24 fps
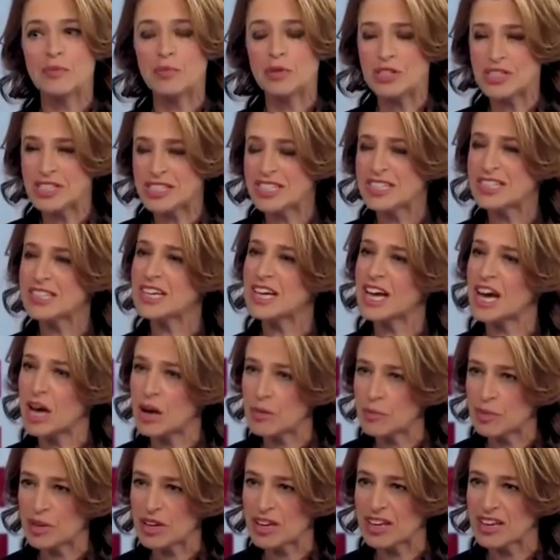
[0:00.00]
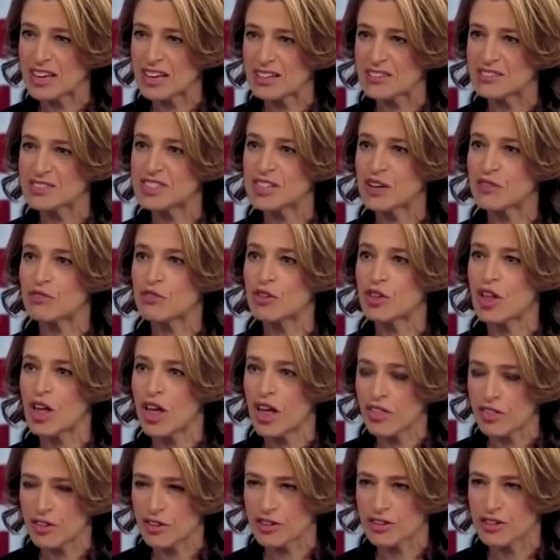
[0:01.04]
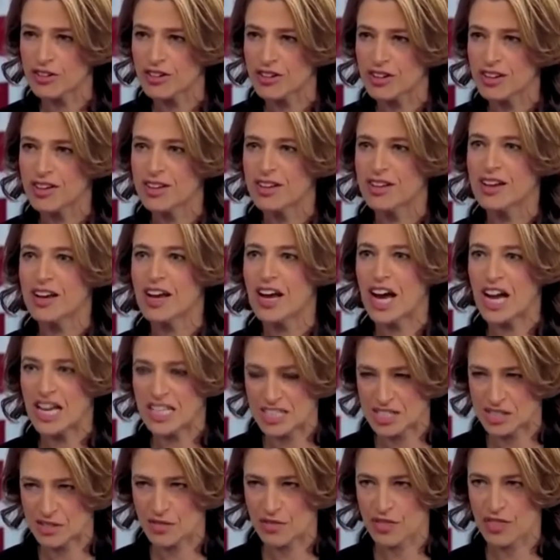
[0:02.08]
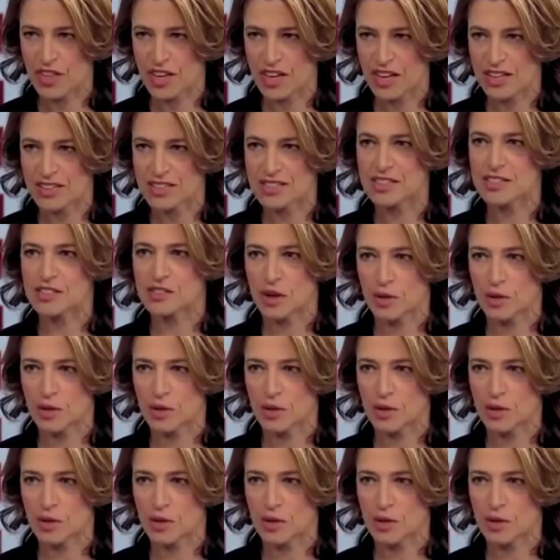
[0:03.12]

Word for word: It puts it in the company of several other kinds of things.